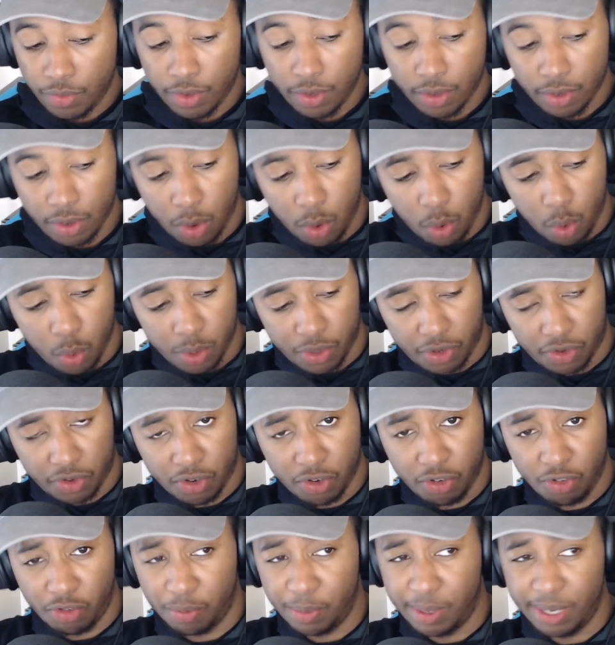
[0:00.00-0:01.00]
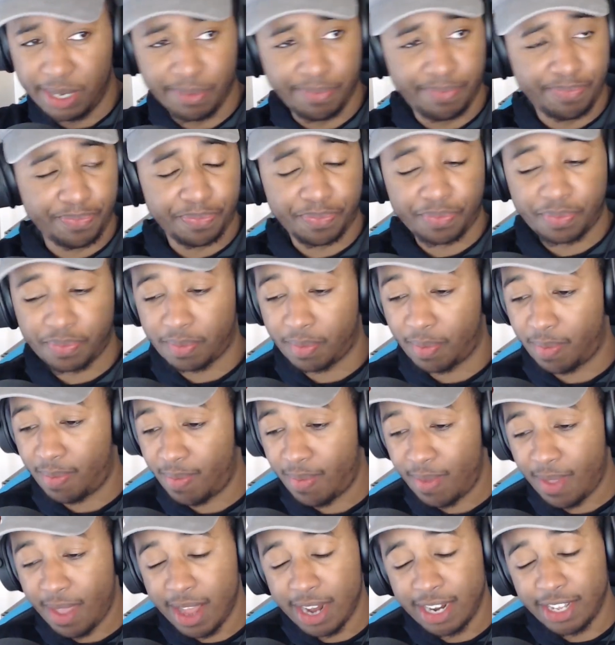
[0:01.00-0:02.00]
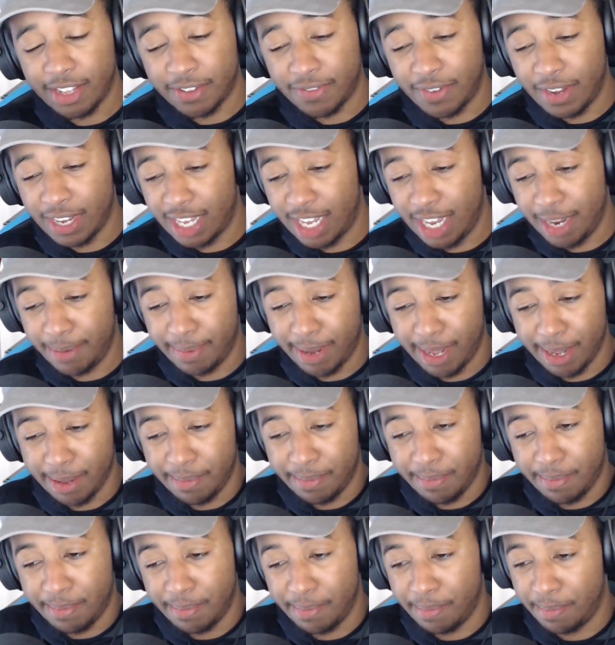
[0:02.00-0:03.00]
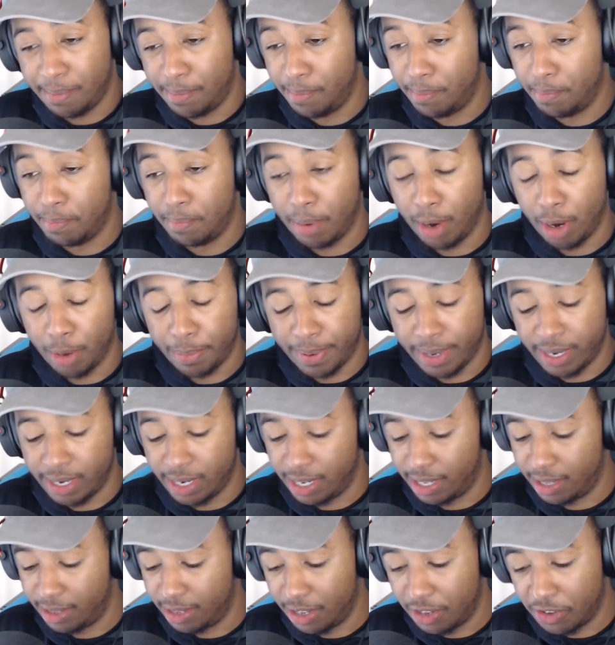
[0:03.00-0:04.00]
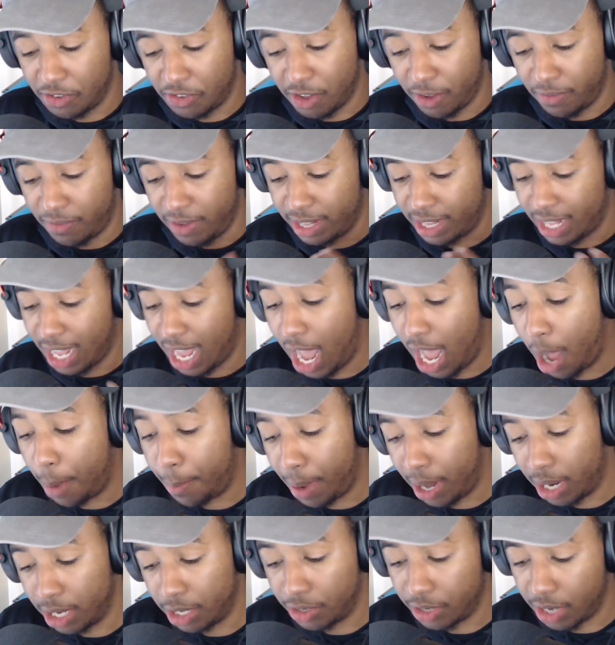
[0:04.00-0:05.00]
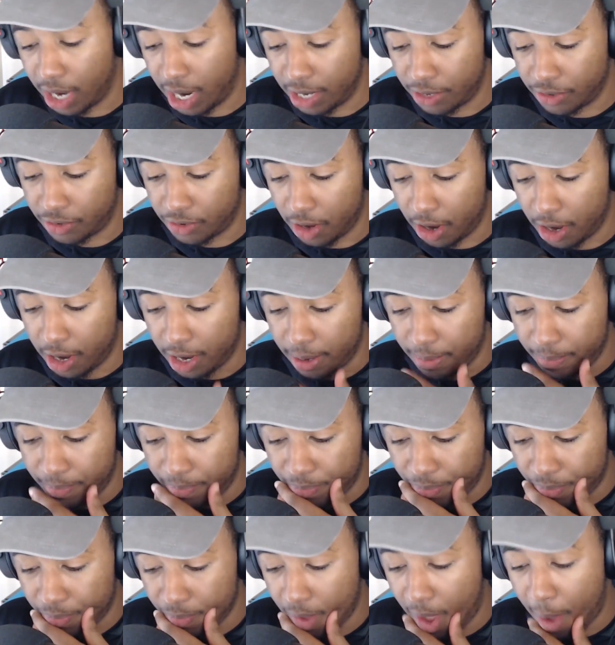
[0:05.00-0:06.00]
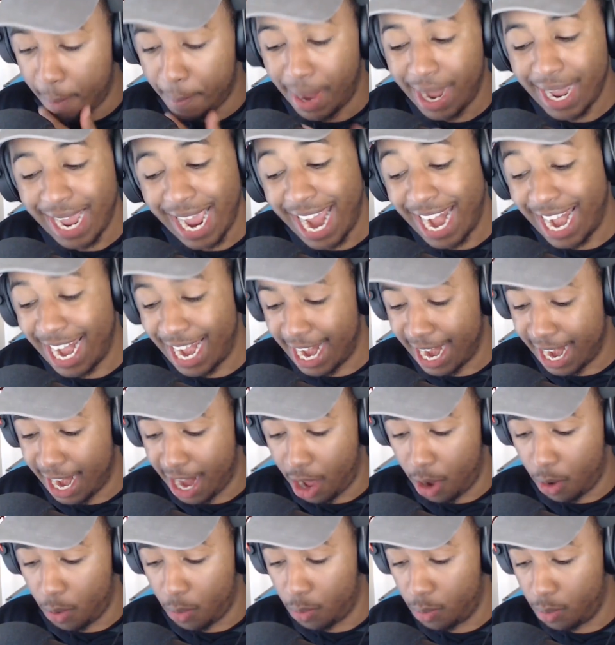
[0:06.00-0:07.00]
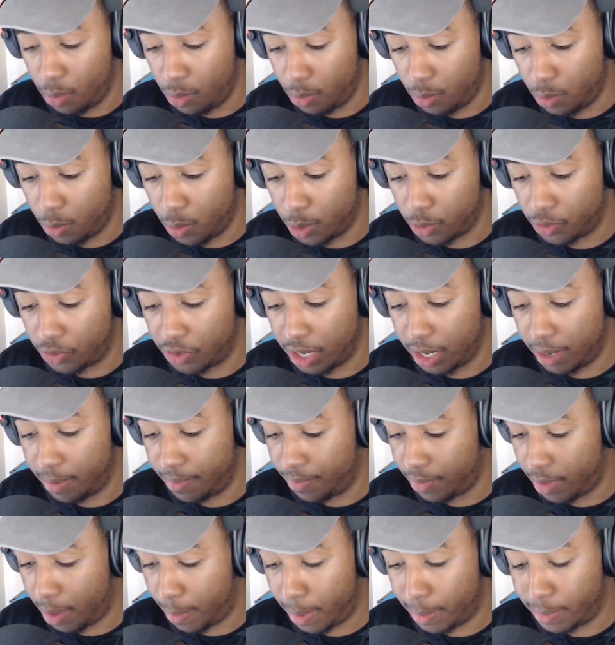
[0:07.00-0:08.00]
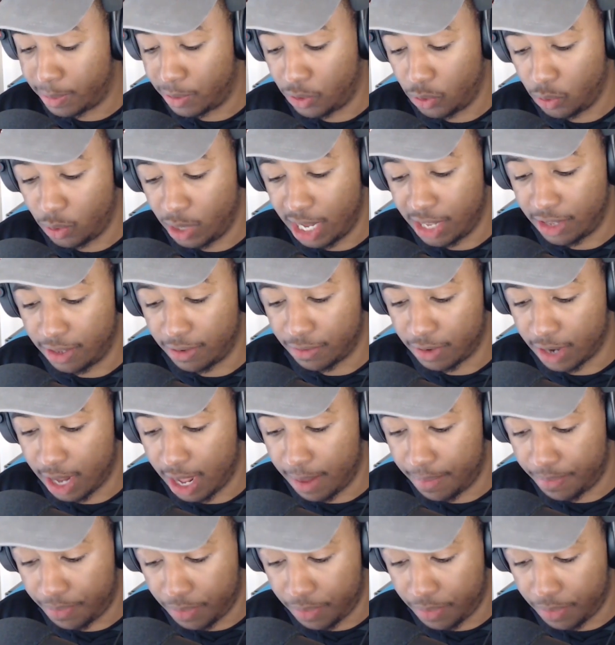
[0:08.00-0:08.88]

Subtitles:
Oh, excuse me. If I keep like burping and stuff like that, I apologize. All right, I might edit it out. We'll see. I might be too lazy for that.